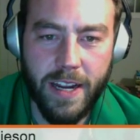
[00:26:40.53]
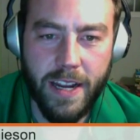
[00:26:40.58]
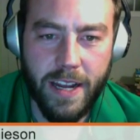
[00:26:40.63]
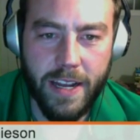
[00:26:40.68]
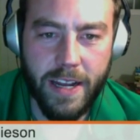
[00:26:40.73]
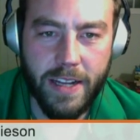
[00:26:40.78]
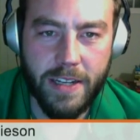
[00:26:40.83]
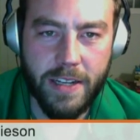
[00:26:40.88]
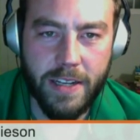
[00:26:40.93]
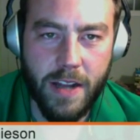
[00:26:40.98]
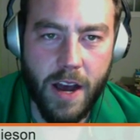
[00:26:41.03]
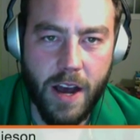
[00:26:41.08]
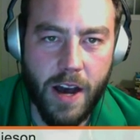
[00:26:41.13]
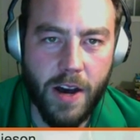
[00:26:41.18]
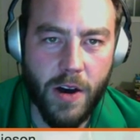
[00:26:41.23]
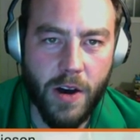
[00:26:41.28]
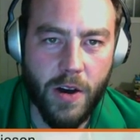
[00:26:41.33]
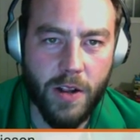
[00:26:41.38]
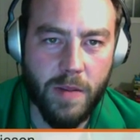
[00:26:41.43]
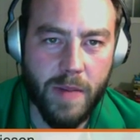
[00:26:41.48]
And it's not
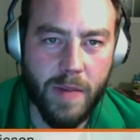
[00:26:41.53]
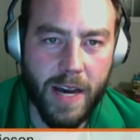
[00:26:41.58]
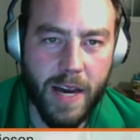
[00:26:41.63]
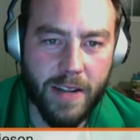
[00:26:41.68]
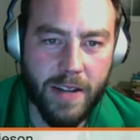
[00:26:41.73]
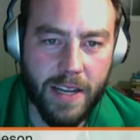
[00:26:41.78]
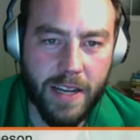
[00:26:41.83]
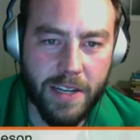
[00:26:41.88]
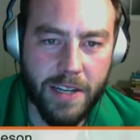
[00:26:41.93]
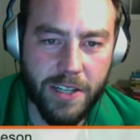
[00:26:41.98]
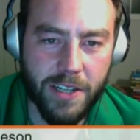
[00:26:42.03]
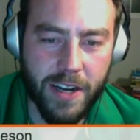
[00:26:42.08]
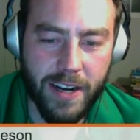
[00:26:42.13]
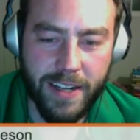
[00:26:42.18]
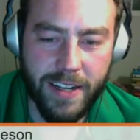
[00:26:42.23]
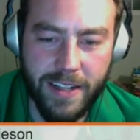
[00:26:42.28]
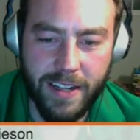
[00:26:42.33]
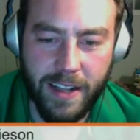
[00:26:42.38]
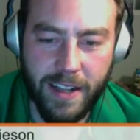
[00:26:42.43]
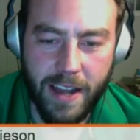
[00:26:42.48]
all about like
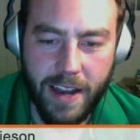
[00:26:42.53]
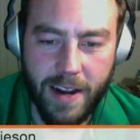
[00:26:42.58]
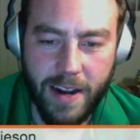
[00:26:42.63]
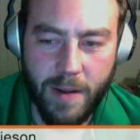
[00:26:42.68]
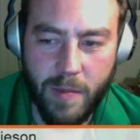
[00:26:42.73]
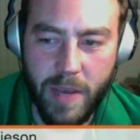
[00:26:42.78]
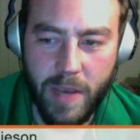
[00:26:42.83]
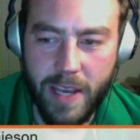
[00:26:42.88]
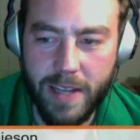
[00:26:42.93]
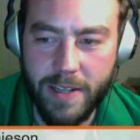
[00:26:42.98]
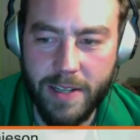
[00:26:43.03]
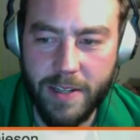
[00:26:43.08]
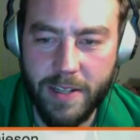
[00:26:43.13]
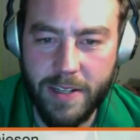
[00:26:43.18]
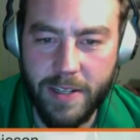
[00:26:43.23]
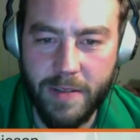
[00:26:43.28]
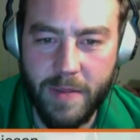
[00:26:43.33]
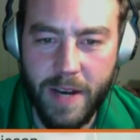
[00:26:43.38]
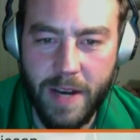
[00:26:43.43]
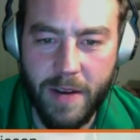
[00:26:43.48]
shining the light on me. It's
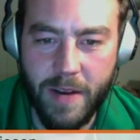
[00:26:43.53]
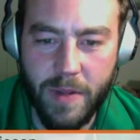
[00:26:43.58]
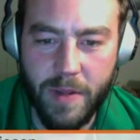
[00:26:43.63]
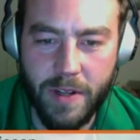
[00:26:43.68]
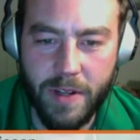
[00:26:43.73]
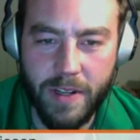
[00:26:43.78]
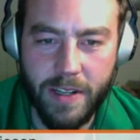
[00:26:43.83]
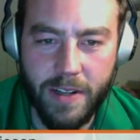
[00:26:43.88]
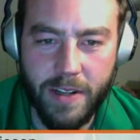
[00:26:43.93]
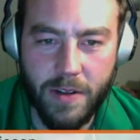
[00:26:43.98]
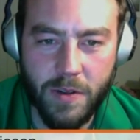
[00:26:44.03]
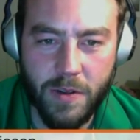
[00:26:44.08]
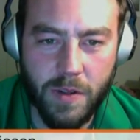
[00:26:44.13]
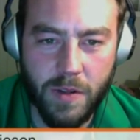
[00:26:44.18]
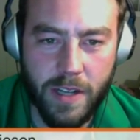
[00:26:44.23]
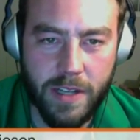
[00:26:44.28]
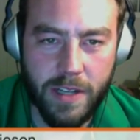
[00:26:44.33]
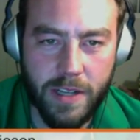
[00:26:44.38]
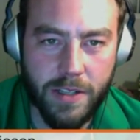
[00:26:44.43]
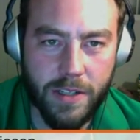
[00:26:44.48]
just about building those
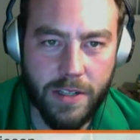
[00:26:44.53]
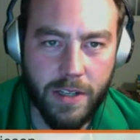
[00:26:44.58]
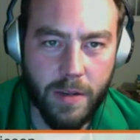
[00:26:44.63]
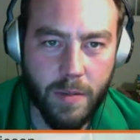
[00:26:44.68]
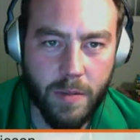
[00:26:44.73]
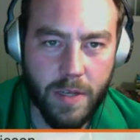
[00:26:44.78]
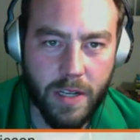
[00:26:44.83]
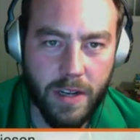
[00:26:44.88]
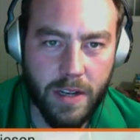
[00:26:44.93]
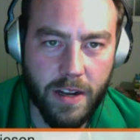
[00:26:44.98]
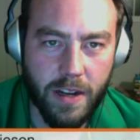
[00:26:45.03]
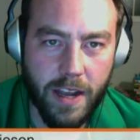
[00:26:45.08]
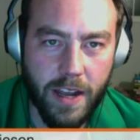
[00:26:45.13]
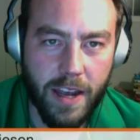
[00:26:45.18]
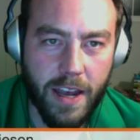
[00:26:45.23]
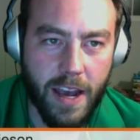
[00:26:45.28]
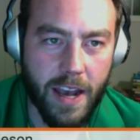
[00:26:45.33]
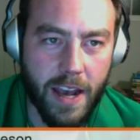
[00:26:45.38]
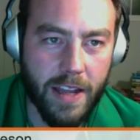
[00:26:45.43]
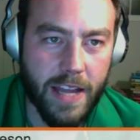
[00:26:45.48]
relationships, and
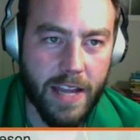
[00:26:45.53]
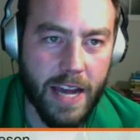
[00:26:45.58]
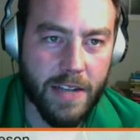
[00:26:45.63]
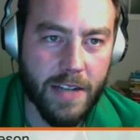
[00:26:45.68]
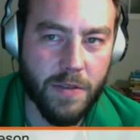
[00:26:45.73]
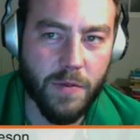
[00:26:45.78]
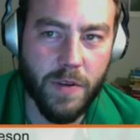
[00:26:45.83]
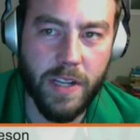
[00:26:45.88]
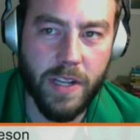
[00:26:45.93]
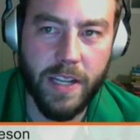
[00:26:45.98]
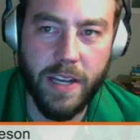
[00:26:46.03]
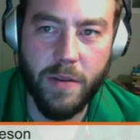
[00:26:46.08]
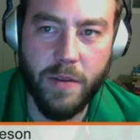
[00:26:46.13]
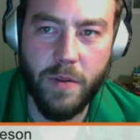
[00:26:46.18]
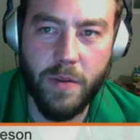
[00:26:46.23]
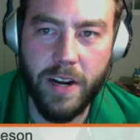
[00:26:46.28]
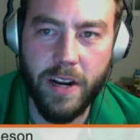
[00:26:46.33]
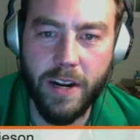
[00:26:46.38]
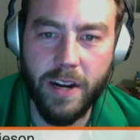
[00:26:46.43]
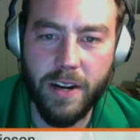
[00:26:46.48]
that's really
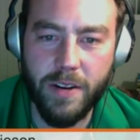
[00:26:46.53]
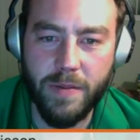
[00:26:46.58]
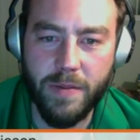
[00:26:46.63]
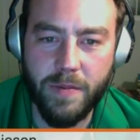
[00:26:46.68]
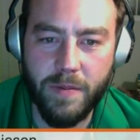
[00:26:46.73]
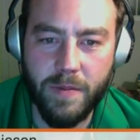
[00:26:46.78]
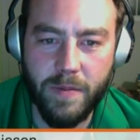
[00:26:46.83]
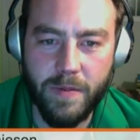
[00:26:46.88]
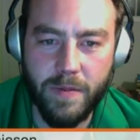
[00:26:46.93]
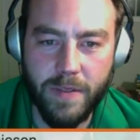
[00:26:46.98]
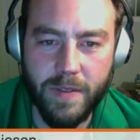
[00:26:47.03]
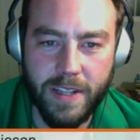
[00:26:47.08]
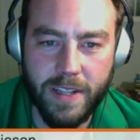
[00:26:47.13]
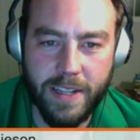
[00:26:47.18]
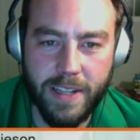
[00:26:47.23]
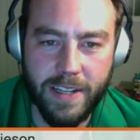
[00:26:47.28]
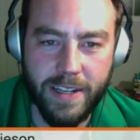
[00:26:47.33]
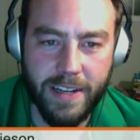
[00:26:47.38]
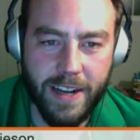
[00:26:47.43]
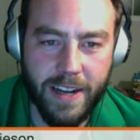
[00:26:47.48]
where
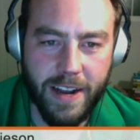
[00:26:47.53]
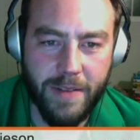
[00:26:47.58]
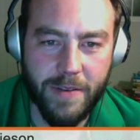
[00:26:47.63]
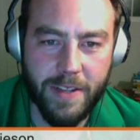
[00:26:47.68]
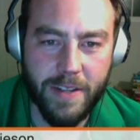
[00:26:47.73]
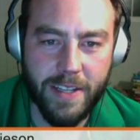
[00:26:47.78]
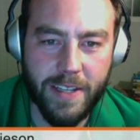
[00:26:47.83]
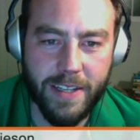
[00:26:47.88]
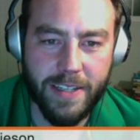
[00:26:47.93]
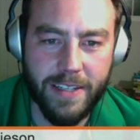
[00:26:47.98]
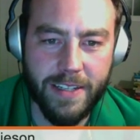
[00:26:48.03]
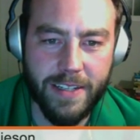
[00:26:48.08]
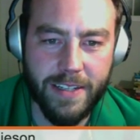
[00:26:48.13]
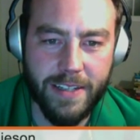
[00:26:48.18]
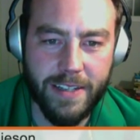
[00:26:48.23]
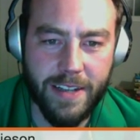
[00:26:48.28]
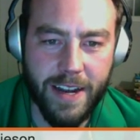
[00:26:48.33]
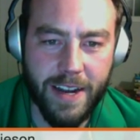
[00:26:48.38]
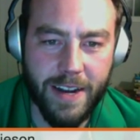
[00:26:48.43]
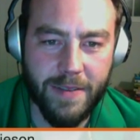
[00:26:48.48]

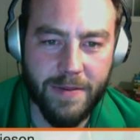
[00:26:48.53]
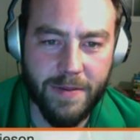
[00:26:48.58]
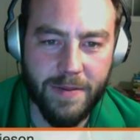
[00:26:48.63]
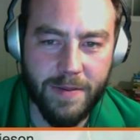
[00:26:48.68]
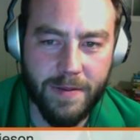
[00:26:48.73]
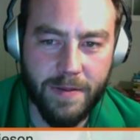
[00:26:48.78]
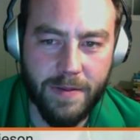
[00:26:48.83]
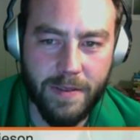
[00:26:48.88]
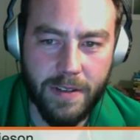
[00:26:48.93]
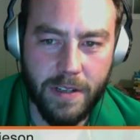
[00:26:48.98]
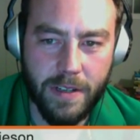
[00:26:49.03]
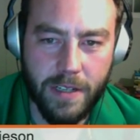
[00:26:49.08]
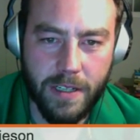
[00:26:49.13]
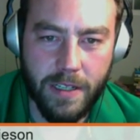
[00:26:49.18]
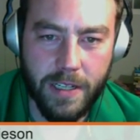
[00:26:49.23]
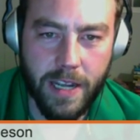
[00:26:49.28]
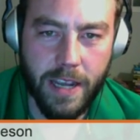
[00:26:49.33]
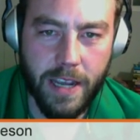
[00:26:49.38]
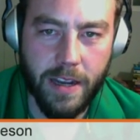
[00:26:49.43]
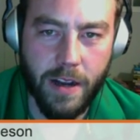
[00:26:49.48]
everything's kind of
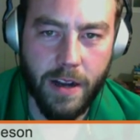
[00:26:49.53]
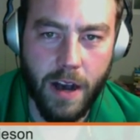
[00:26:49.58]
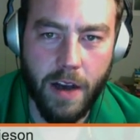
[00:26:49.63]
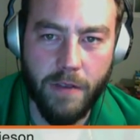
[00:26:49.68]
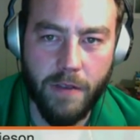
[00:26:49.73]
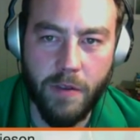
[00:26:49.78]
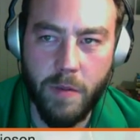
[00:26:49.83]
taken off.